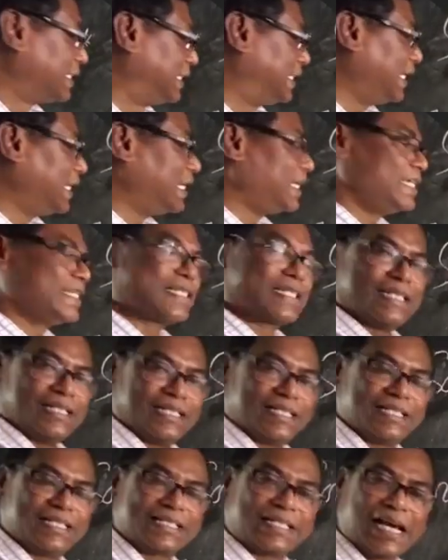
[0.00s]
they
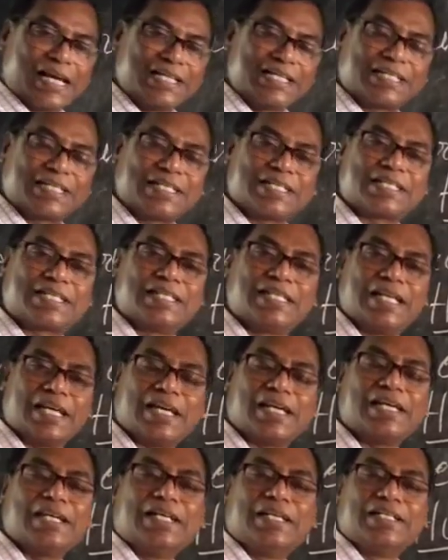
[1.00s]
study, scientists,
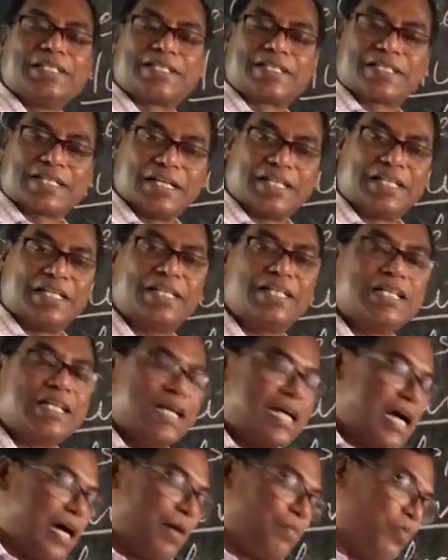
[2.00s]
they
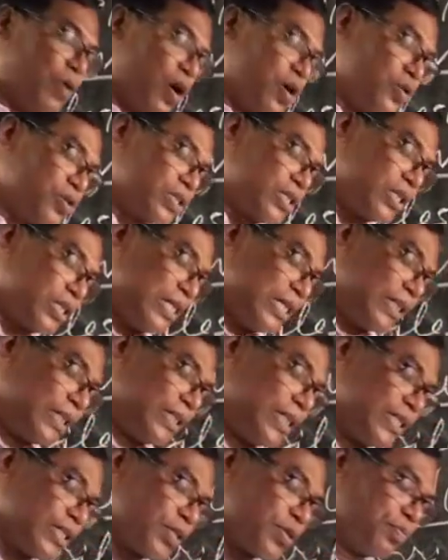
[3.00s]
study about
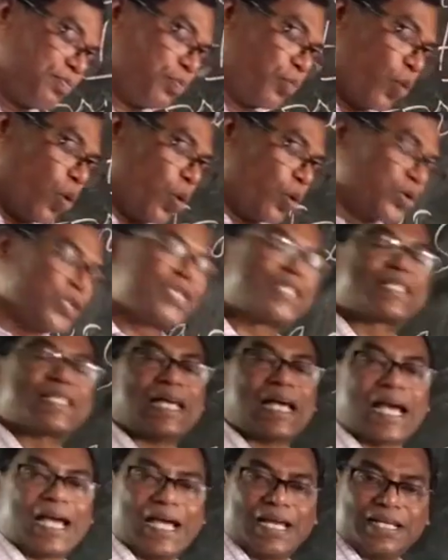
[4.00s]
these
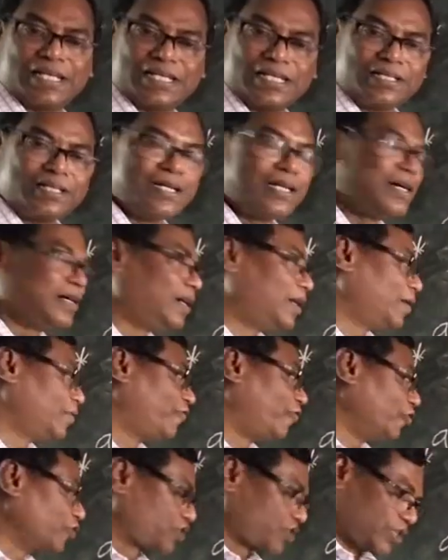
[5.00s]
bones and
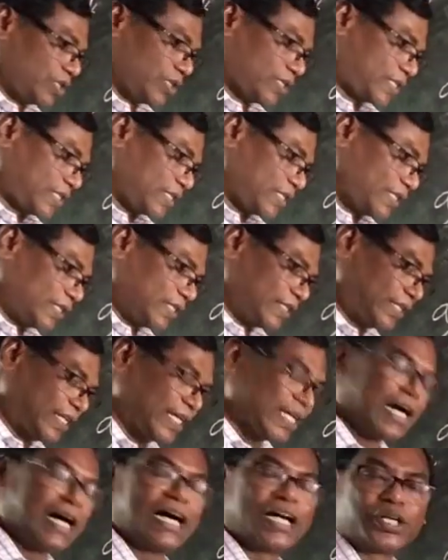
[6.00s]
fossils.
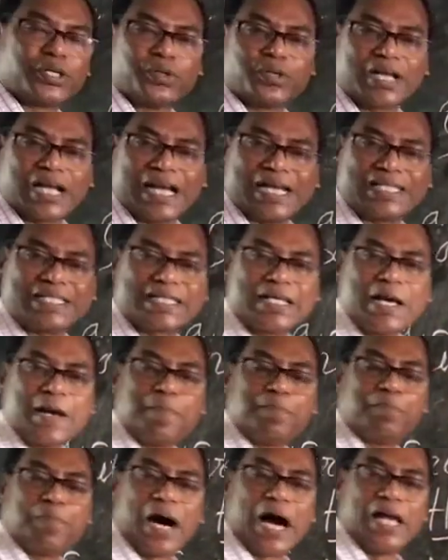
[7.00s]
They are known as
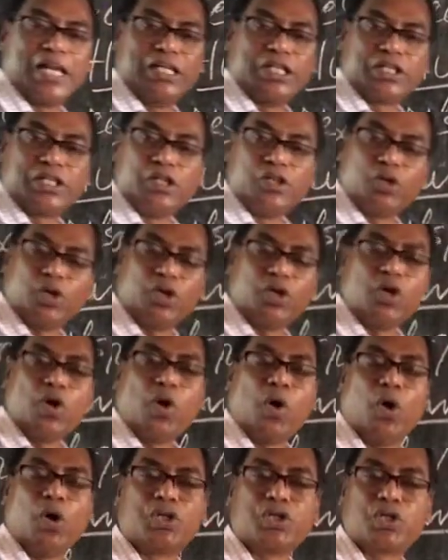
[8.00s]

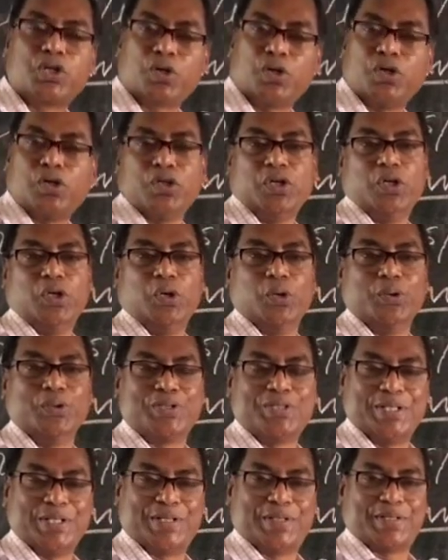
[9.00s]

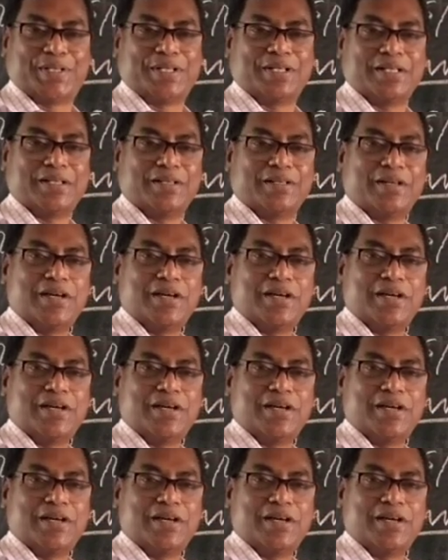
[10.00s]
paleontologists.